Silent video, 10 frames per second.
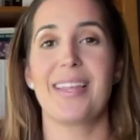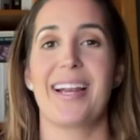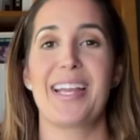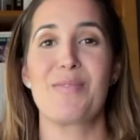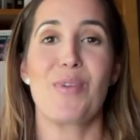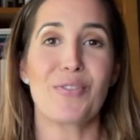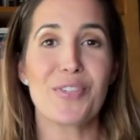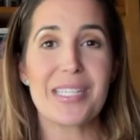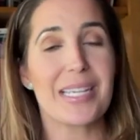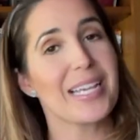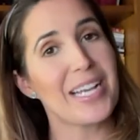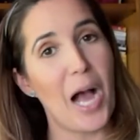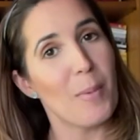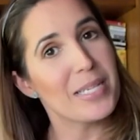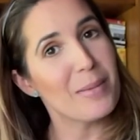that I am referencing,
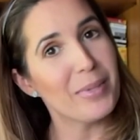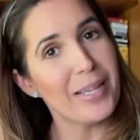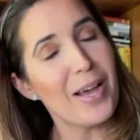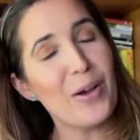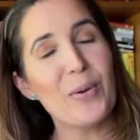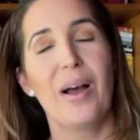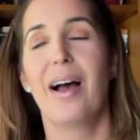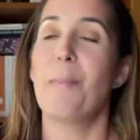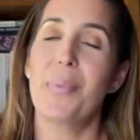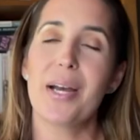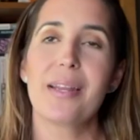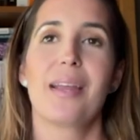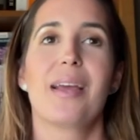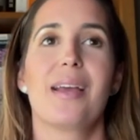comment it below, but